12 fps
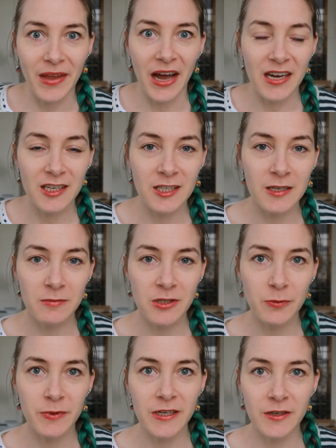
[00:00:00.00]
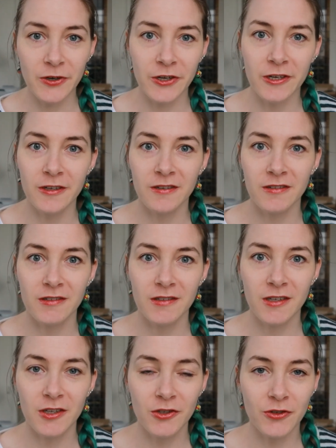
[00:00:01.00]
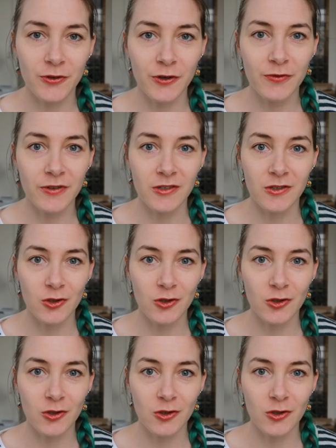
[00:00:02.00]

I seem to be on a sort of a